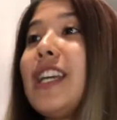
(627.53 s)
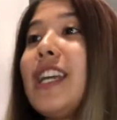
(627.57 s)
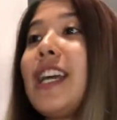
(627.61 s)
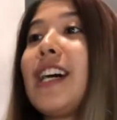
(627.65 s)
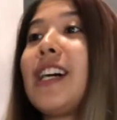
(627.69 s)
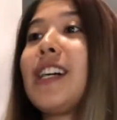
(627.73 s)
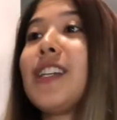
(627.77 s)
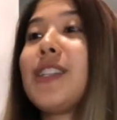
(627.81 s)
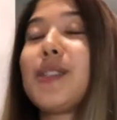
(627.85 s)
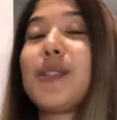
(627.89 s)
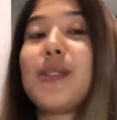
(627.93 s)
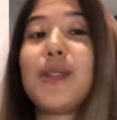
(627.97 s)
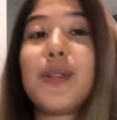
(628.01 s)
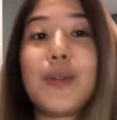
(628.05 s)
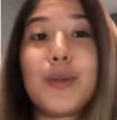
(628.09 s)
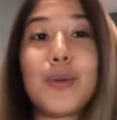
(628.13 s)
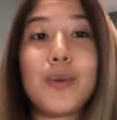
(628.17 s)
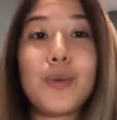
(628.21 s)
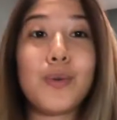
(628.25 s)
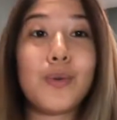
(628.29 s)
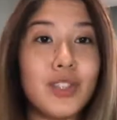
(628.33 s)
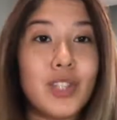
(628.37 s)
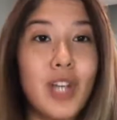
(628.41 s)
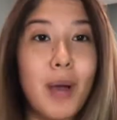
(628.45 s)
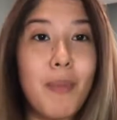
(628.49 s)
has
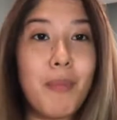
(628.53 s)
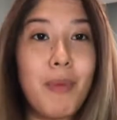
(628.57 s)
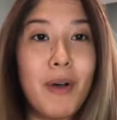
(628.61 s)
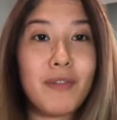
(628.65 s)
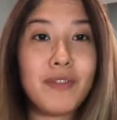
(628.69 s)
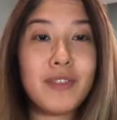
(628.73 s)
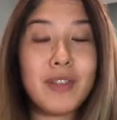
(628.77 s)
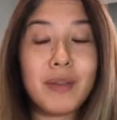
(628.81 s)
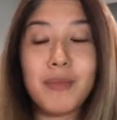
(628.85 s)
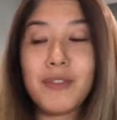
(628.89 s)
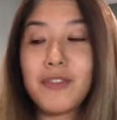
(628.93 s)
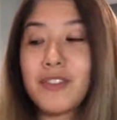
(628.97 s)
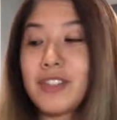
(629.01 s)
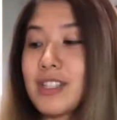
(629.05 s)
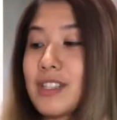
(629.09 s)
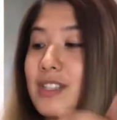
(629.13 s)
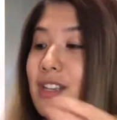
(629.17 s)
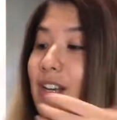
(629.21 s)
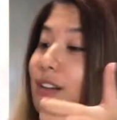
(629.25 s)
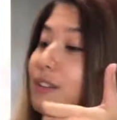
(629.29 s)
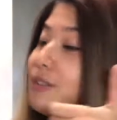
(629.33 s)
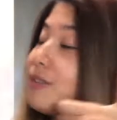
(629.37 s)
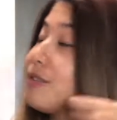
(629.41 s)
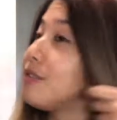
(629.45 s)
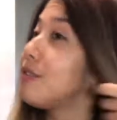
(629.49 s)
to chop off some of the
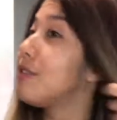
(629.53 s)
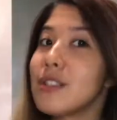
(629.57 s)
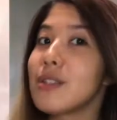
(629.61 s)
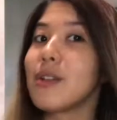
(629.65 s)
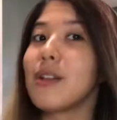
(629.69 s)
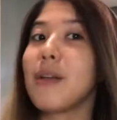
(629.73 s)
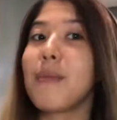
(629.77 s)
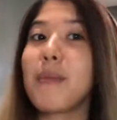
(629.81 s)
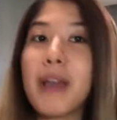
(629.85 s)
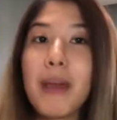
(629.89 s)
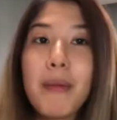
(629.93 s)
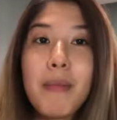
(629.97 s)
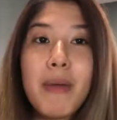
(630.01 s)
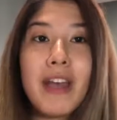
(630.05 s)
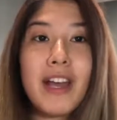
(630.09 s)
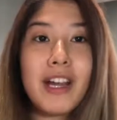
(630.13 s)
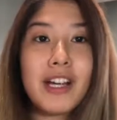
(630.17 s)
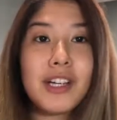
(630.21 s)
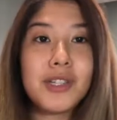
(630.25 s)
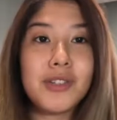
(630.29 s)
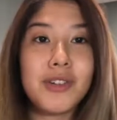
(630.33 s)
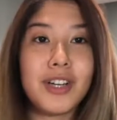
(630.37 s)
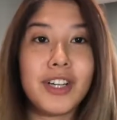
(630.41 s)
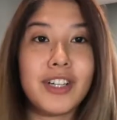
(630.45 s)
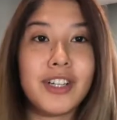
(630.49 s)
stuff. So let me get my hair
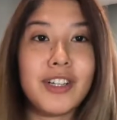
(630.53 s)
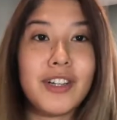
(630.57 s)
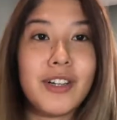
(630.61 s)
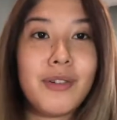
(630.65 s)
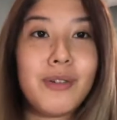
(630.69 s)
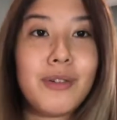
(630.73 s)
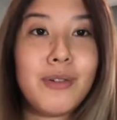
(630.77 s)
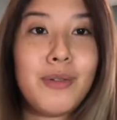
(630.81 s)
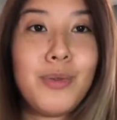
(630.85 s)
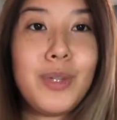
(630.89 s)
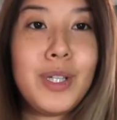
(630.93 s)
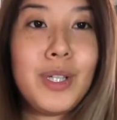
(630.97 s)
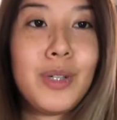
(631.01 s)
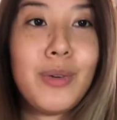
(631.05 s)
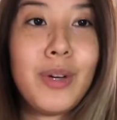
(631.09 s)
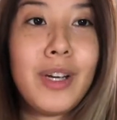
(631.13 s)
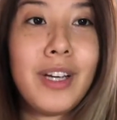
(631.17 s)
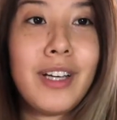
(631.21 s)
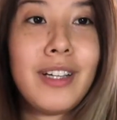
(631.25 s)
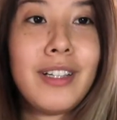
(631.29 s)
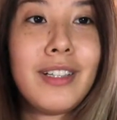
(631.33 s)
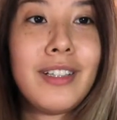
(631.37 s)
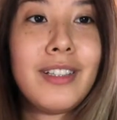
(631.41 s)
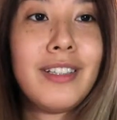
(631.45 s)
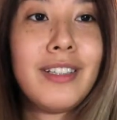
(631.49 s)
straightener real quick.